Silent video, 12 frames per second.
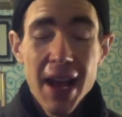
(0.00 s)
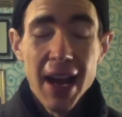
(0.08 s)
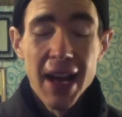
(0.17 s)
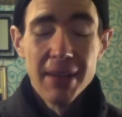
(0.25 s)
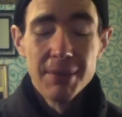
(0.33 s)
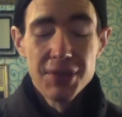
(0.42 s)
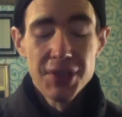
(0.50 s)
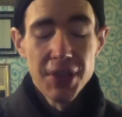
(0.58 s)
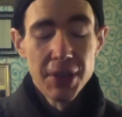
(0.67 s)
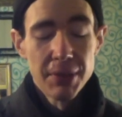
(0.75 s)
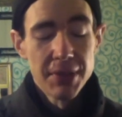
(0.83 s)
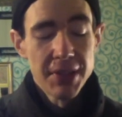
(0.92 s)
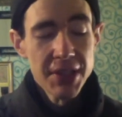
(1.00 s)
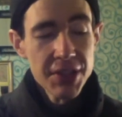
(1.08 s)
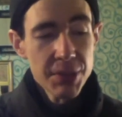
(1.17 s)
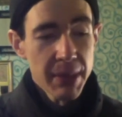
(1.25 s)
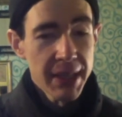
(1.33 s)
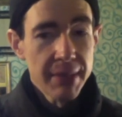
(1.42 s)
Uh, so,
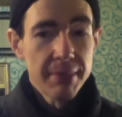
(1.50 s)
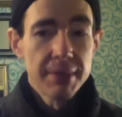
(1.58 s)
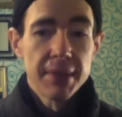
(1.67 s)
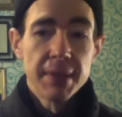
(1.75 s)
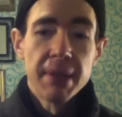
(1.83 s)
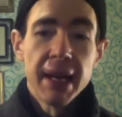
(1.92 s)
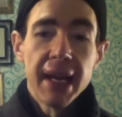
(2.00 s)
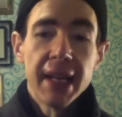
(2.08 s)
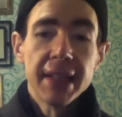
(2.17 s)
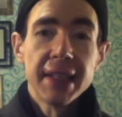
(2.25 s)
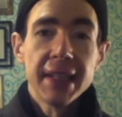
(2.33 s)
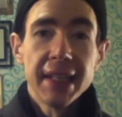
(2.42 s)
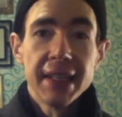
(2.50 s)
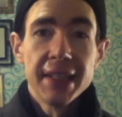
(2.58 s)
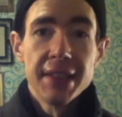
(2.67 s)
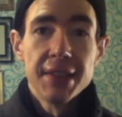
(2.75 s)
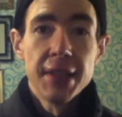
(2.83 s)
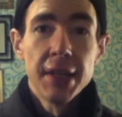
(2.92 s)
this week, the path
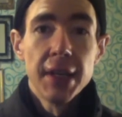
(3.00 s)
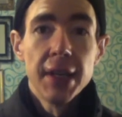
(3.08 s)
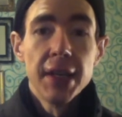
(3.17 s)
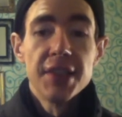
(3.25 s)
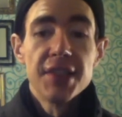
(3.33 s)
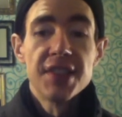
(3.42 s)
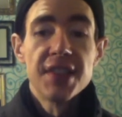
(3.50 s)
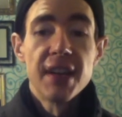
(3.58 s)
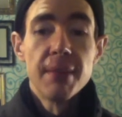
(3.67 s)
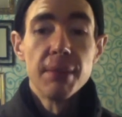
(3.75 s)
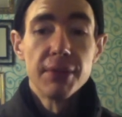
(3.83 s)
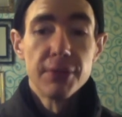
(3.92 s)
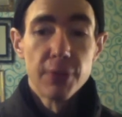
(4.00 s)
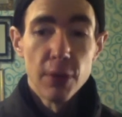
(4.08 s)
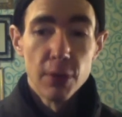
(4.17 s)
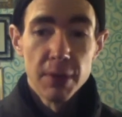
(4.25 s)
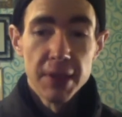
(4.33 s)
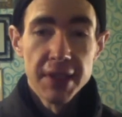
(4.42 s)
is stumble
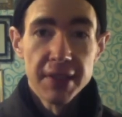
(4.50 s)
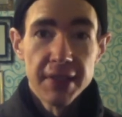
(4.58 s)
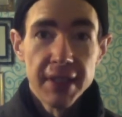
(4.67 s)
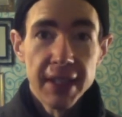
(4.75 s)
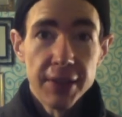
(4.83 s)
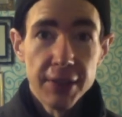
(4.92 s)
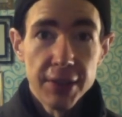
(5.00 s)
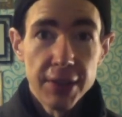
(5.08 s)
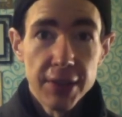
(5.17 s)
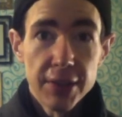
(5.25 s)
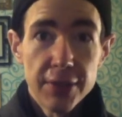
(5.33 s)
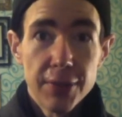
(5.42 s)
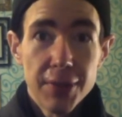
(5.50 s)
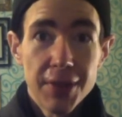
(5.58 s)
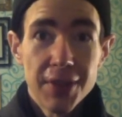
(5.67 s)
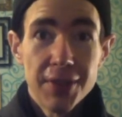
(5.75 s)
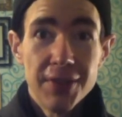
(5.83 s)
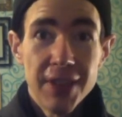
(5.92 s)
forward and look
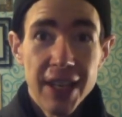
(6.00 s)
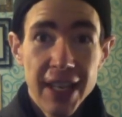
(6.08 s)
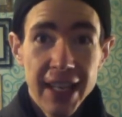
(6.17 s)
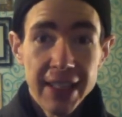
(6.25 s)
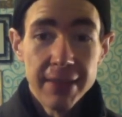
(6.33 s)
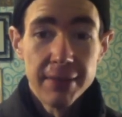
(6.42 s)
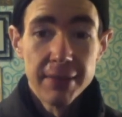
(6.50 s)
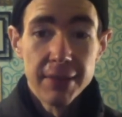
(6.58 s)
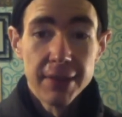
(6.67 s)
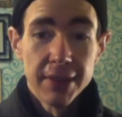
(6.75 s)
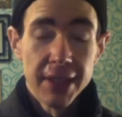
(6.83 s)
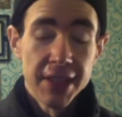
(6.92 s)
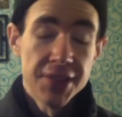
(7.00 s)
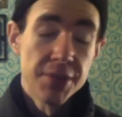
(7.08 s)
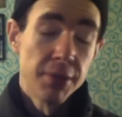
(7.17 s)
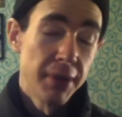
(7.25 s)
for the vine. Okay, so what do